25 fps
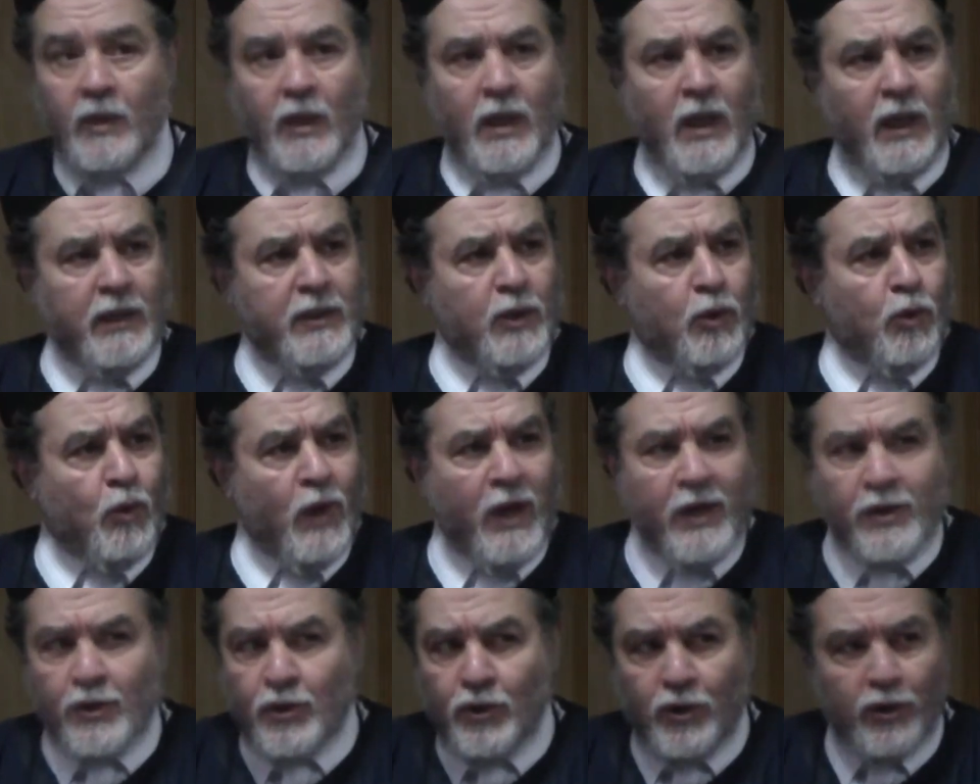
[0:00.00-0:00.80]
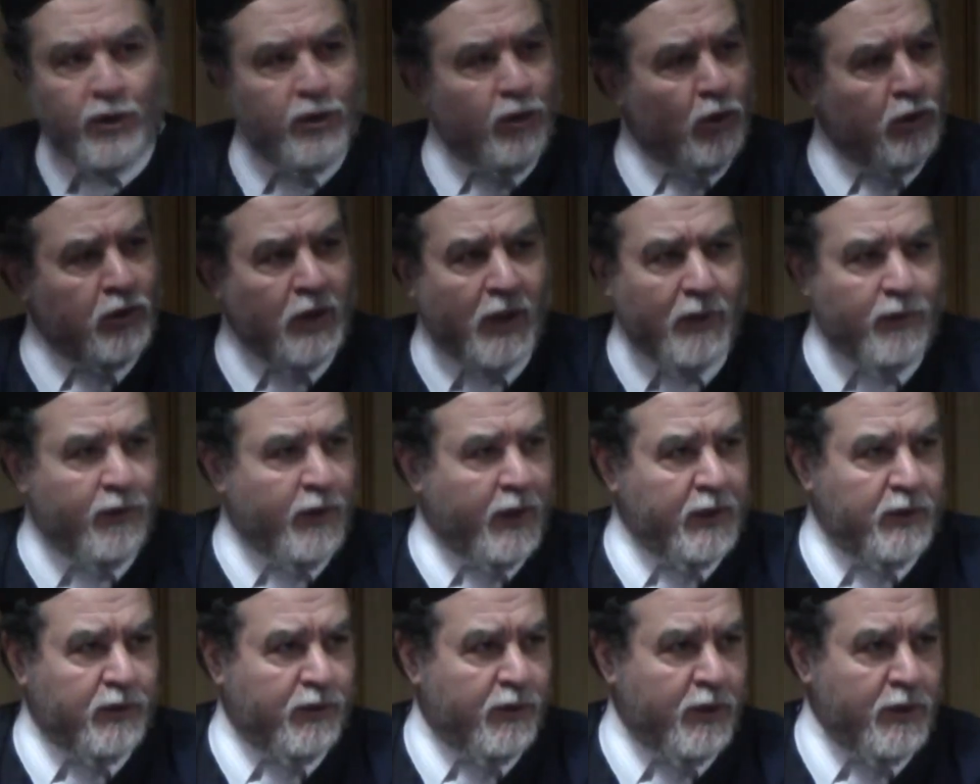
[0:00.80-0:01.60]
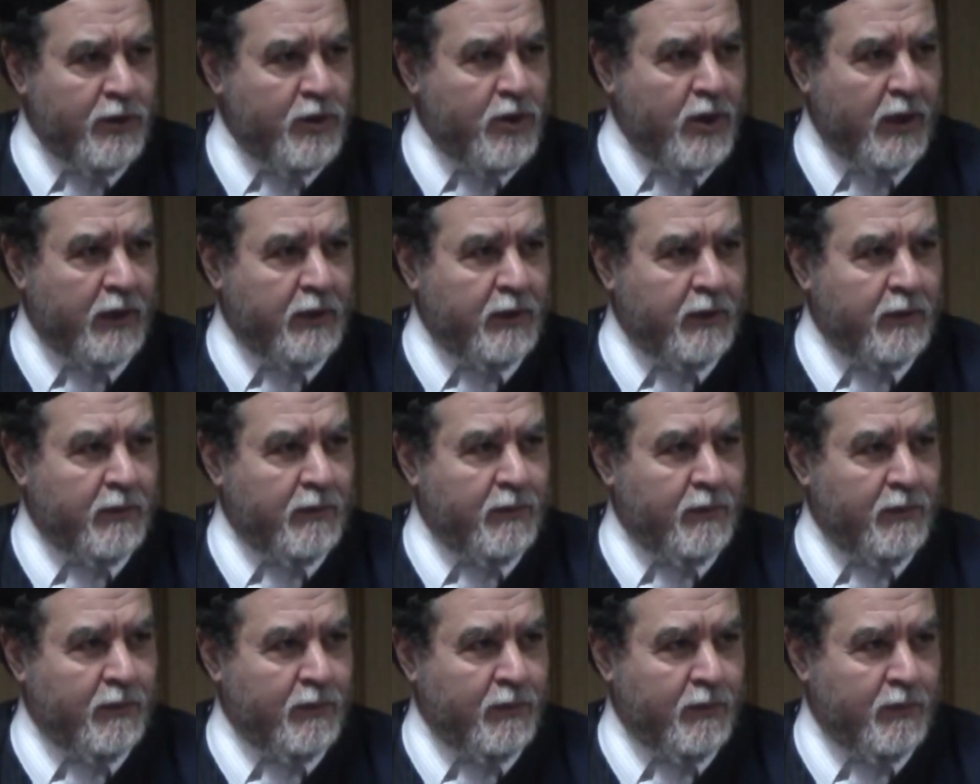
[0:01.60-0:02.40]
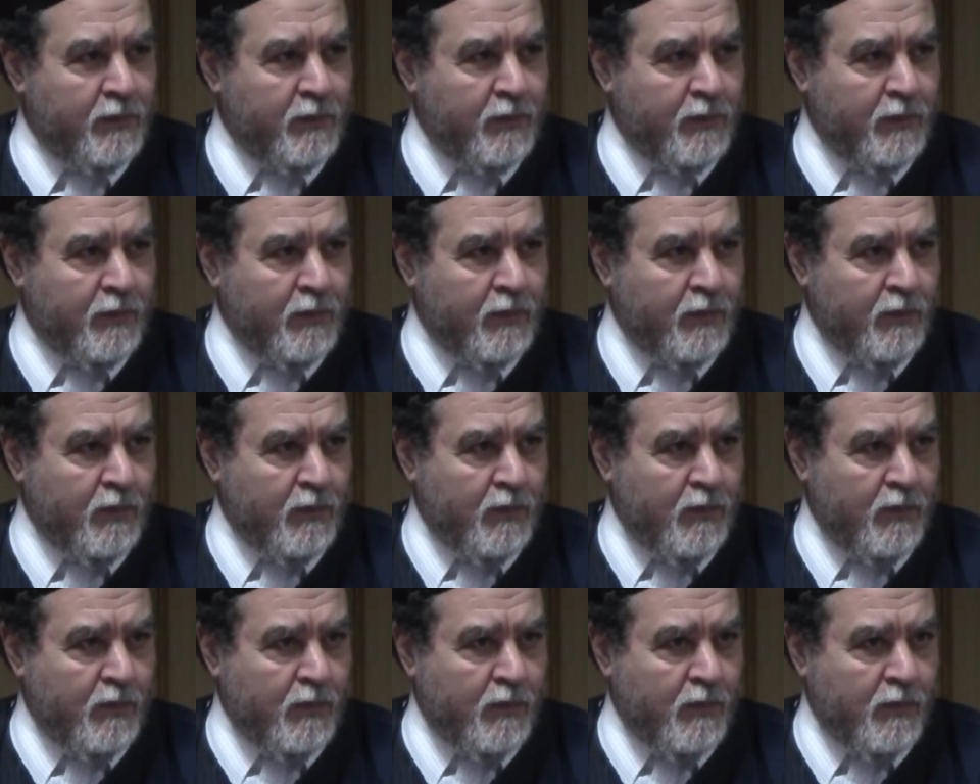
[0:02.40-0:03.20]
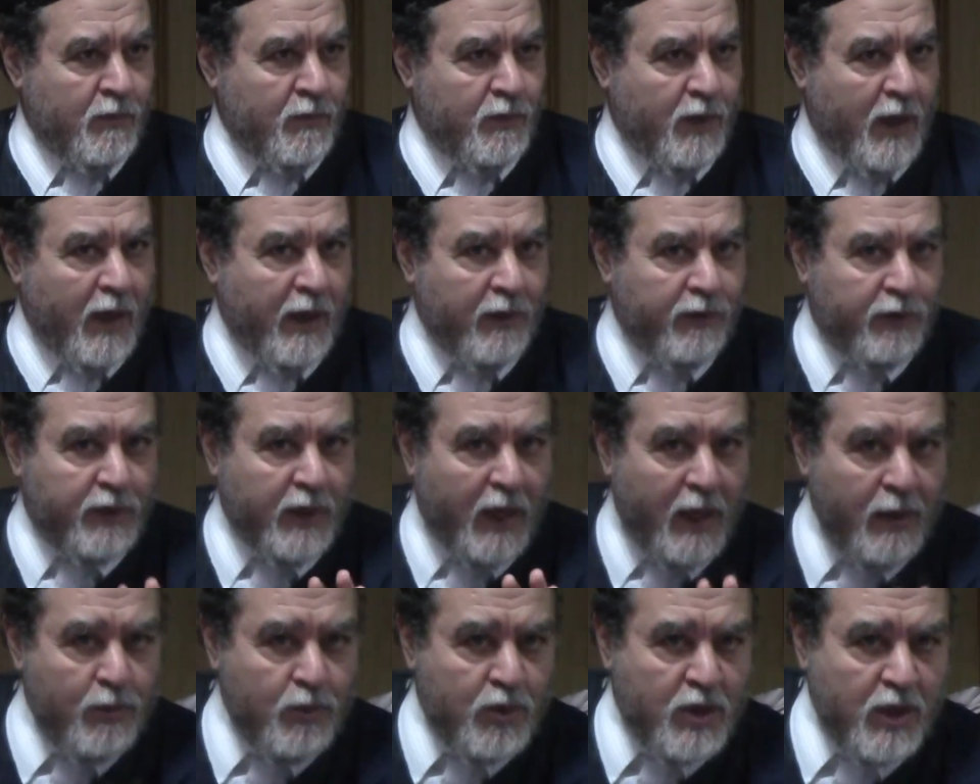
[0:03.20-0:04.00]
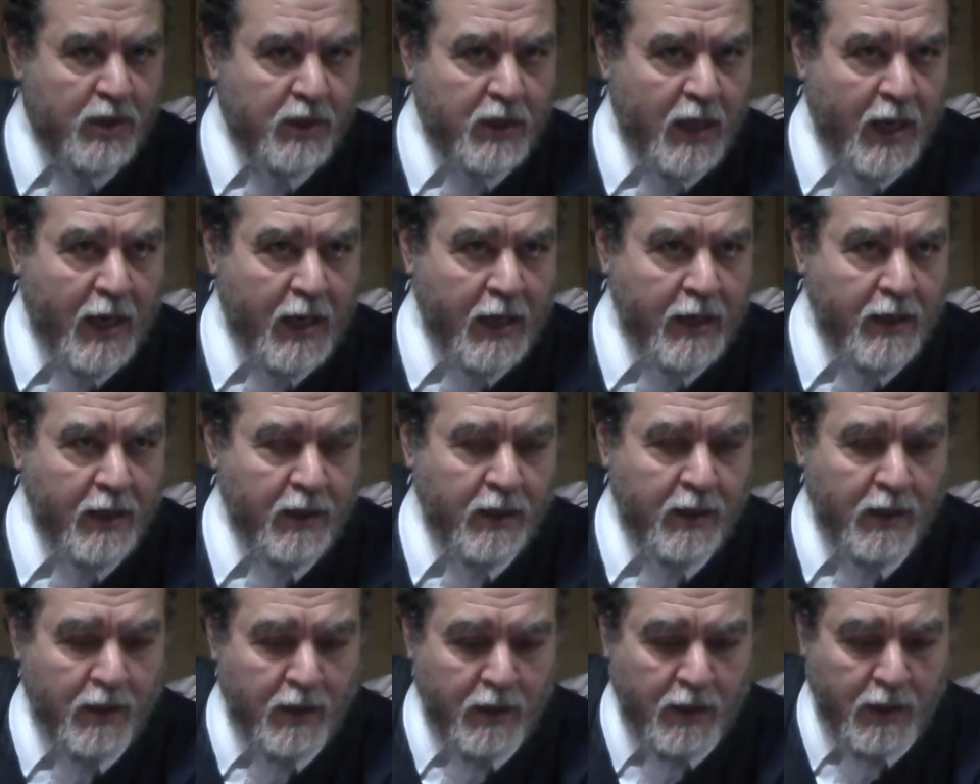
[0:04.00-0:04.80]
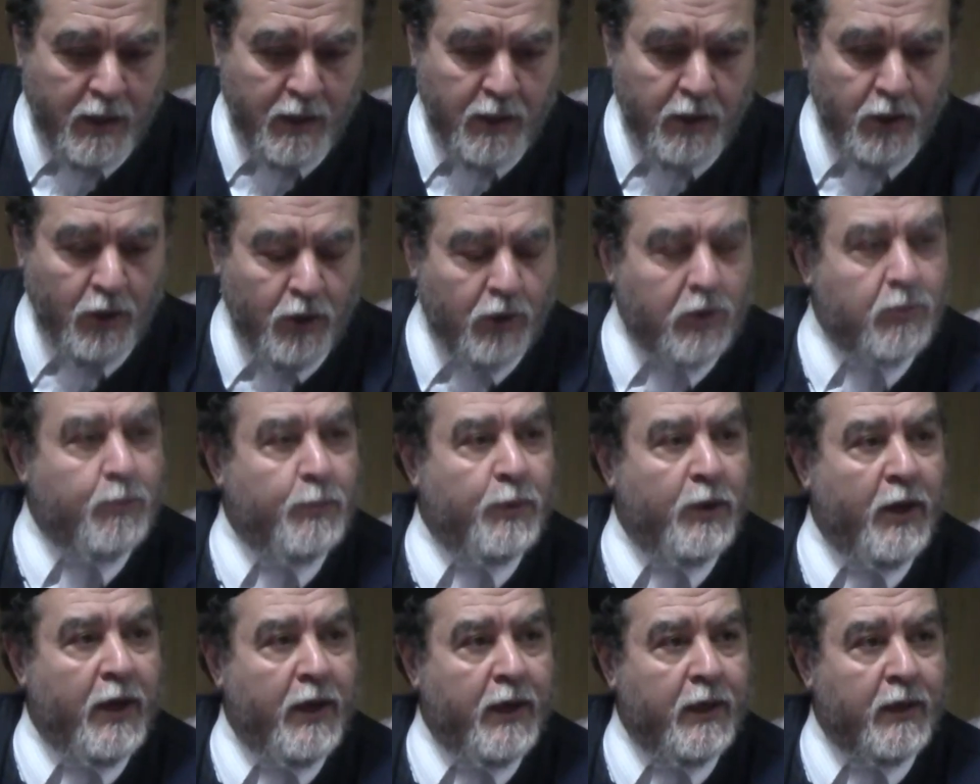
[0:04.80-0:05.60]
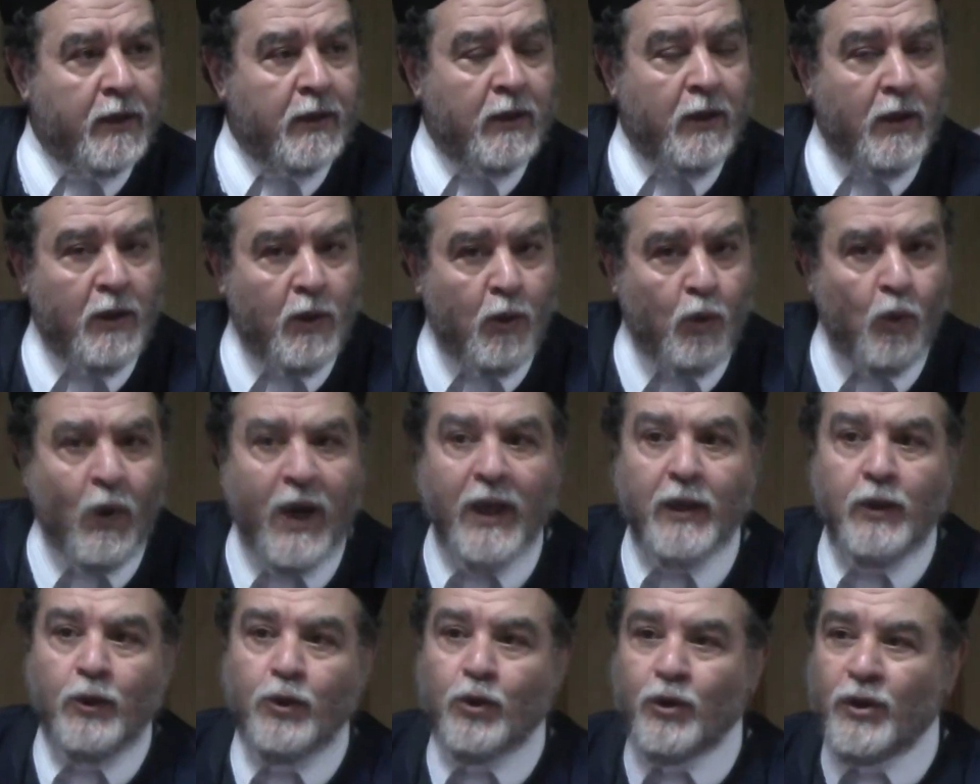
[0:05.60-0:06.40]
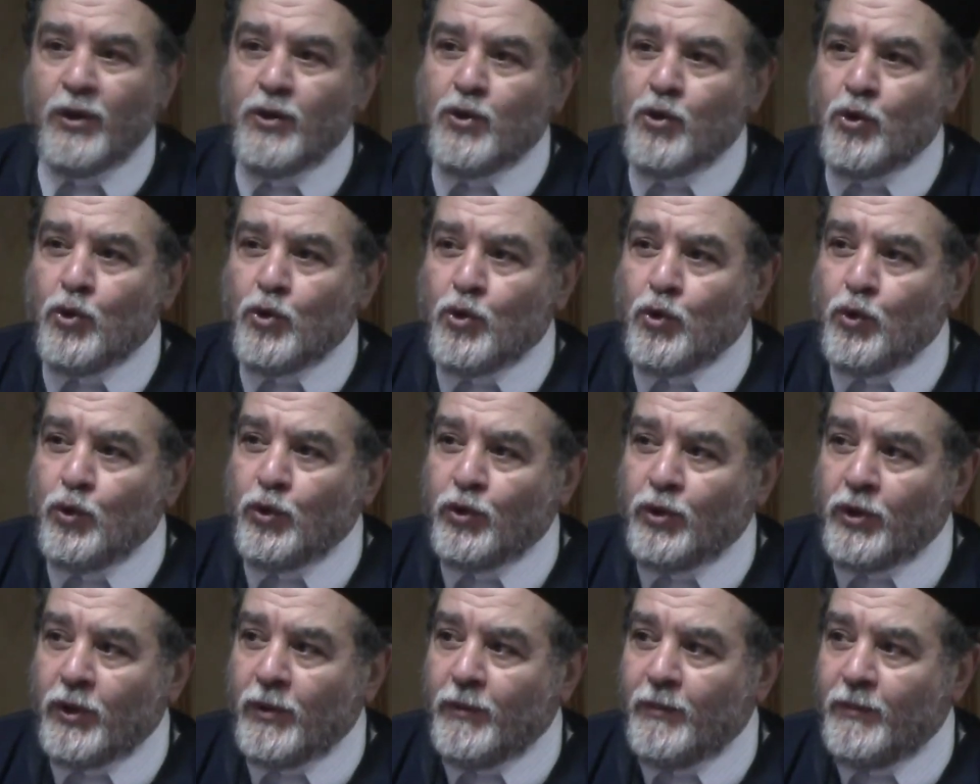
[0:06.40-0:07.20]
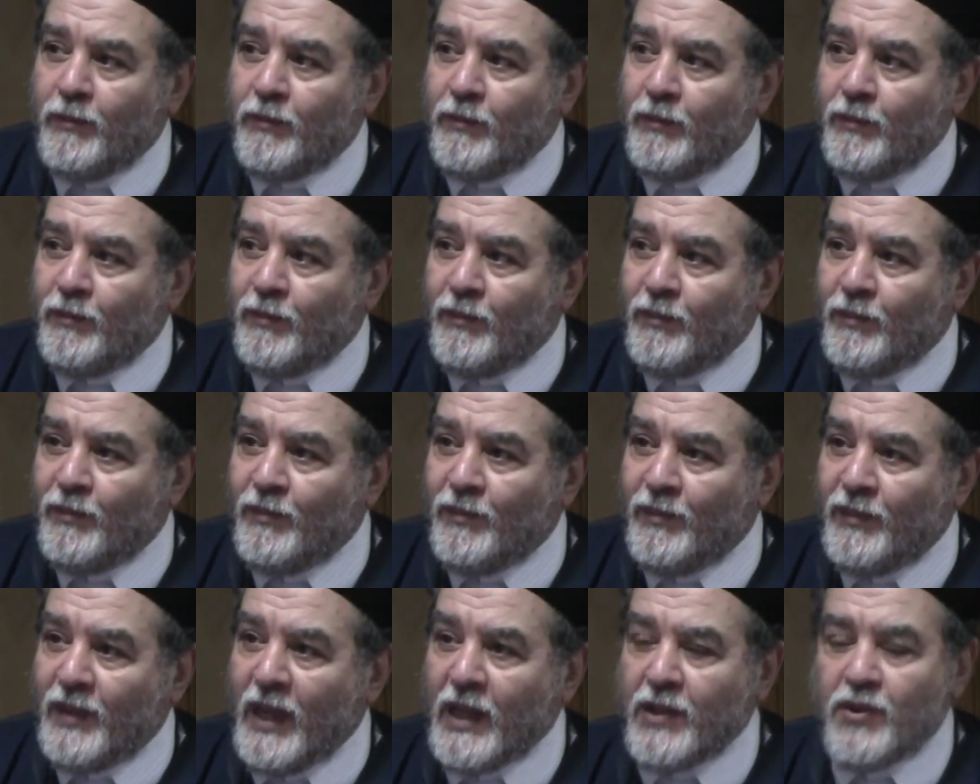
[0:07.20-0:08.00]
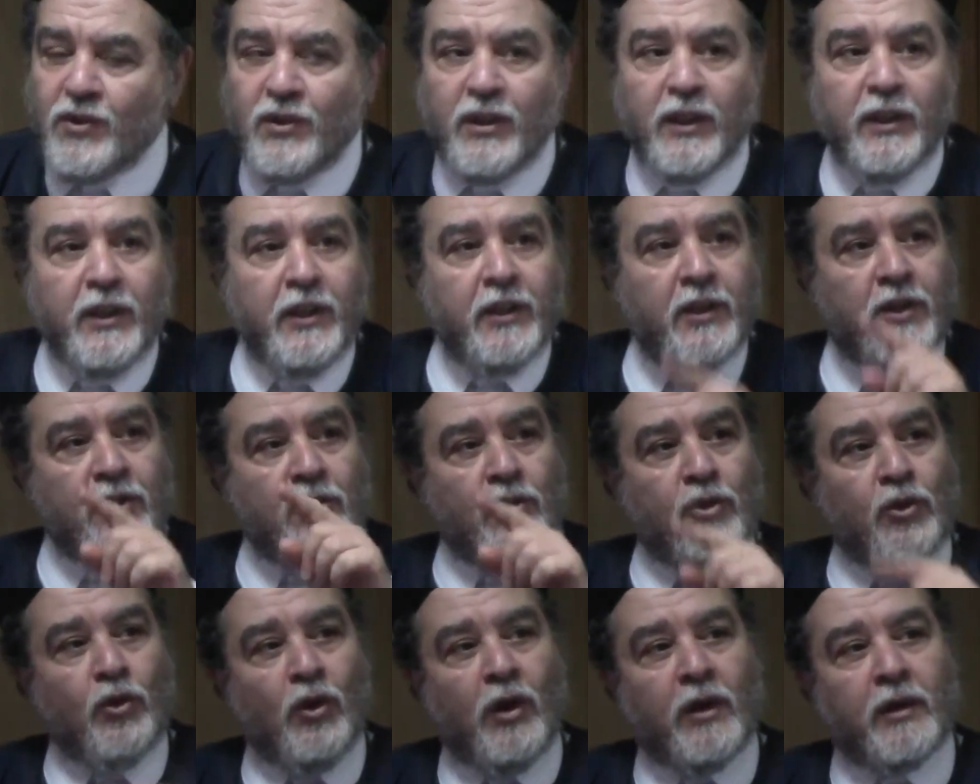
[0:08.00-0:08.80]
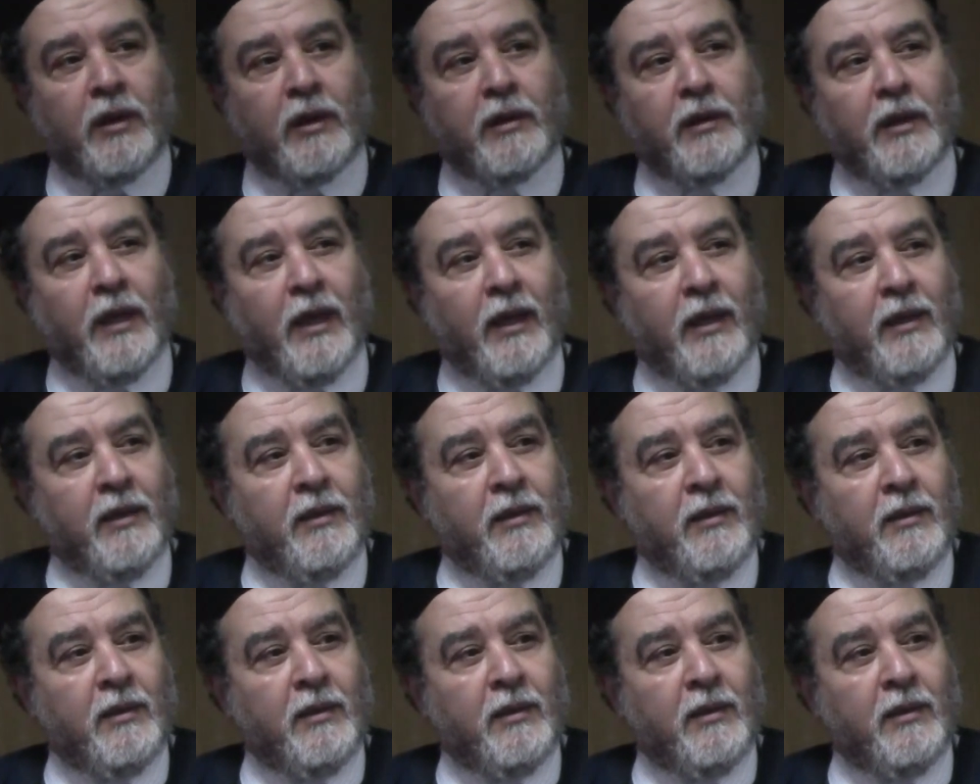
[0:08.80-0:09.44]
Otherwise, you're not a faithful son. 5 times a day in your prayer while you're in sujood. That's the nearest you are Allah.